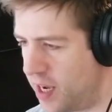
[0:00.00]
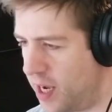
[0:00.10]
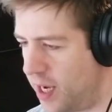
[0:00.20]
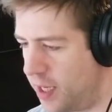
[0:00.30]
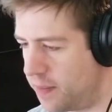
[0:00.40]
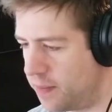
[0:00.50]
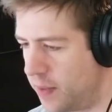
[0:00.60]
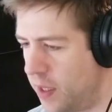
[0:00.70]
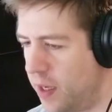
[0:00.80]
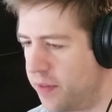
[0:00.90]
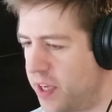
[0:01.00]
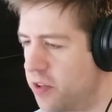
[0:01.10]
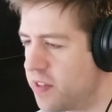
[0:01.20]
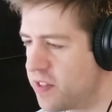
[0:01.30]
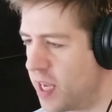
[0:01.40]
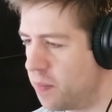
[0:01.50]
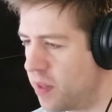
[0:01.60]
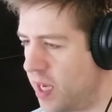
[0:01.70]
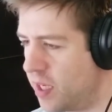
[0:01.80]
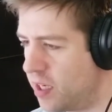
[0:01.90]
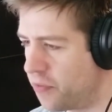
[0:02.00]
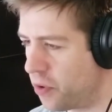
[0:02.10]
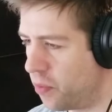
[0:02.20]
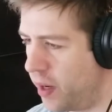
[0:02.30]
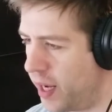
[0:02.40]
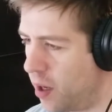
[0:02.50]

They do the same thing in a different way.